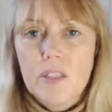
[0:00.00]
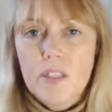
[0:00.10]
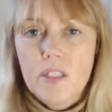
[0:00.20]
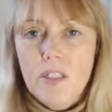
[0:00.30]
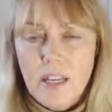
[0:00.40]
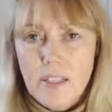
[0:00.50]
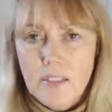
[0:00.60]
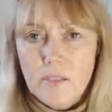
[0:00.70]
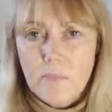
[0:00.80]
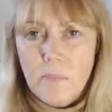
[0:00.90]

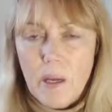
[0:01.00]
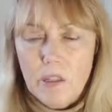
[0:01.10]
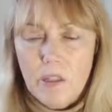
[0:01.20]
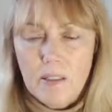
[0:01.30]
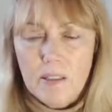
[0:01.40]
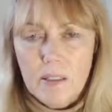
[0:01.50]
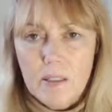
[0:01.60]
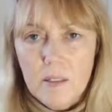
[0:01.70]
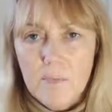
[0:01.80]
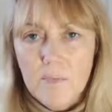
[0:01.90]
Today's checklist
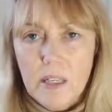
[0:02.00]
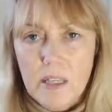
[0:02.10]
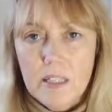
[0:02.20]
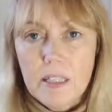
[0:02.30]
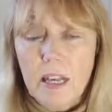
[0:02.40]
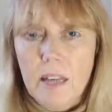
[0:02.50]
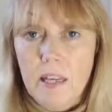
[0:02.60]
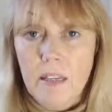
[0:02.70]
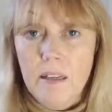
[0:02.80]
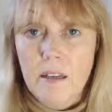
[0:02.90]
item is
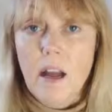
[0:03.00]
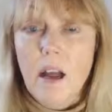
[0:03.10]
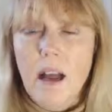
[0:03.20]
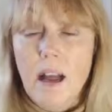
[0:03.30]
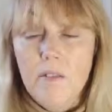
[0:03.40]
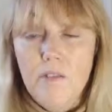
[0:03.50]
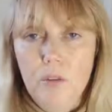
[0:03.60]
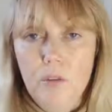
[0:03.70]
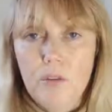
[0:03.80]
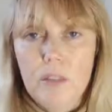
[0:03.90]
have
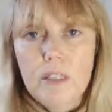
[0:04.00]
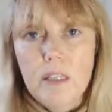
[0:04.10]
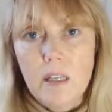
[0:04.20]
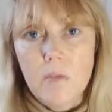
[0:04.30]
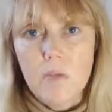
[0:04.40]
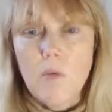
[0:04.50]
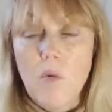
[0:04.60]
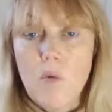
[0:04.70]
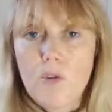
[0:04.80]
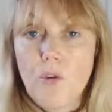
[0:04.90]
you disabled
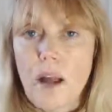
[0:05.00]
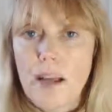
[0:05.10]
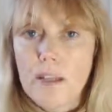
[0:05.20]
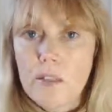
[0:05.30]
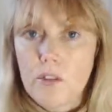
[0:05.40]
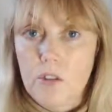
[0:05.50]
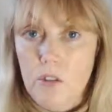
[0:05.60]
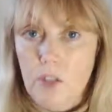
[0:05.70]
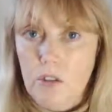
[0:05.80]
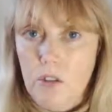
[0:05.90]
auto ad
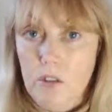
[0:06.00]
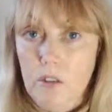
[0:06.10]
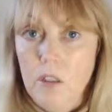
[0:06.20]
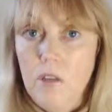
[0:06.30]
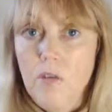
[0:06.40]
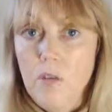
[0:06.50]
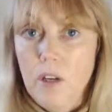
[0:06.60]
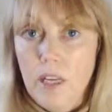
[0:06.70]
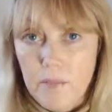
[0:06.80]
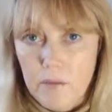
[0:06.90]
suggestions in your
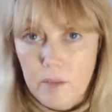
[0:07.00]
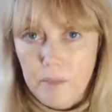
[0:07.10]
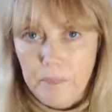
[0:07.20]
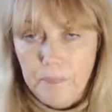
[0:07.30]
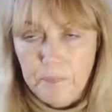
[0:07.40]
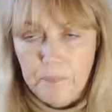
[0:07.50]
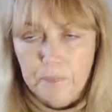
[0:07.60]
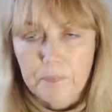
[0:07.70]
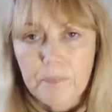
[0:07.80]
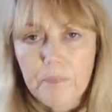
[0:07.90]
account?
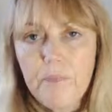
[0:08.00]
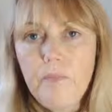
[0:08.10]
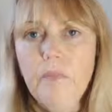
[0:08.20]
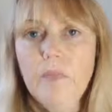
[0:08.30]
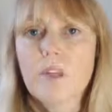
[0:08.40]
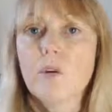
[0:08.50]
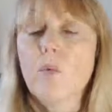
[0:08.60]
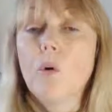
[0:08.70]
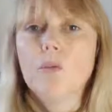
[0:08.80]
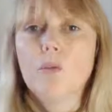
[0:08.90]
So
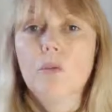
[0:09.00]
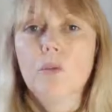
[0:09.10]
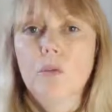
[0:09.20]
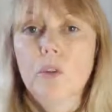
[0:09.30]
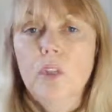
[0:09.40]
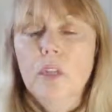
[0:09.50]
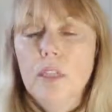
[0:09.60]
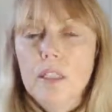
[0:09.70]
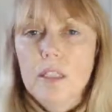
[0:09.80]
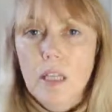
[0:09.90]
what Google
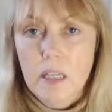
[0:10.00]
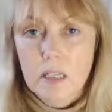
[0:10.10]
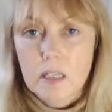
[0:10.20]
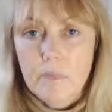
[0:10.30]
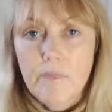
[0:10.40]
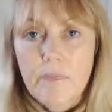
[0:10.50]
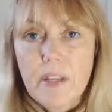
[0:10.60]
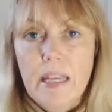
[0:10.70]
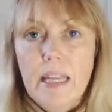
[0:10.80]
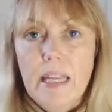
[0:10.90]
does
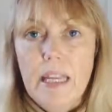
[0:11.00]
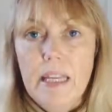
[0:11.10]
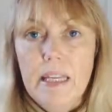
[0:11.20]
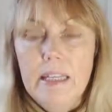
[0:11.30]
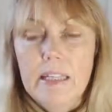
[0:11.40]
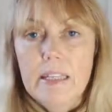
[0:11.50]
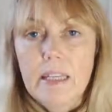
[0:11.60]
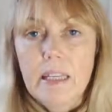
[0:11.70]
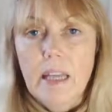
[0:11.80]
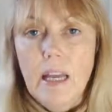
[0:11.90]
is,
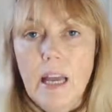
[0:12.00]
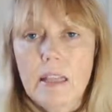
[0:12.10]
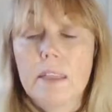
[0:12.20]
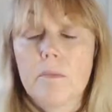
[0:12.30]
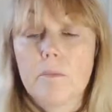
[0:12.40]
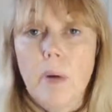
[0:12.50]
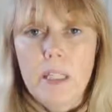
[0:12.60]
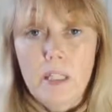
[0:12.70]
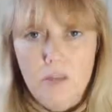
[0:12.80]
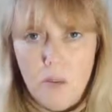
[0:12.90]
as by
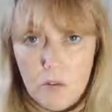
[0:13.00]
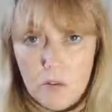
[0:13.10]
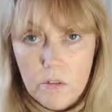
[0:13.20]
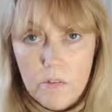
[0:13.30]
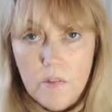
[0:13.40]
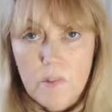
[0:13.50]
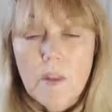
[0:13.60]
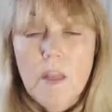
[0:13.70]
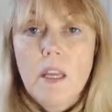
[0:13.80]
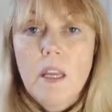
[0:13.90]
default,
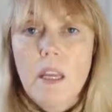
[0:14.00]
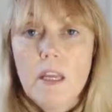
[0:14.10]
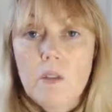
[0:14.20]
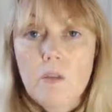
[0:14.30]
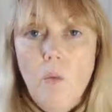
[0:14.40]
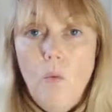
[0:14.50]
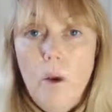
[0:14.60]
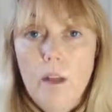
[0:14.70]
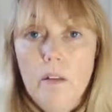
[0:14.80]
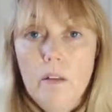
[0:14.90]
it
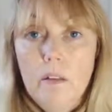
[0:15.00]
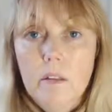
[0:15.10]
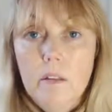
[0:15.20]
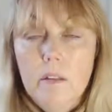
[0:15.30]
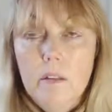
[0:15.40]
will